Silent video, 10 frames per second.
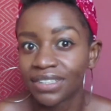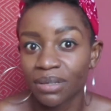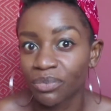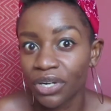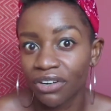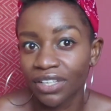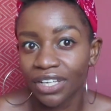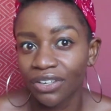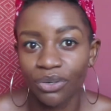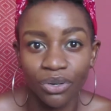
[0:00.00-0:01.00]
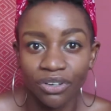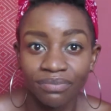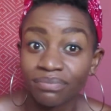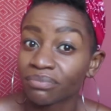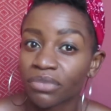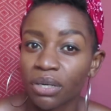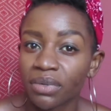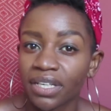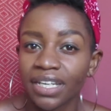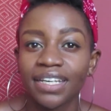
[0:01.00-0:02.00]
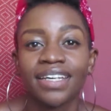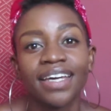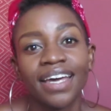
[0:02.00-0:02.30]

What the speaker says: temporarily or permanently.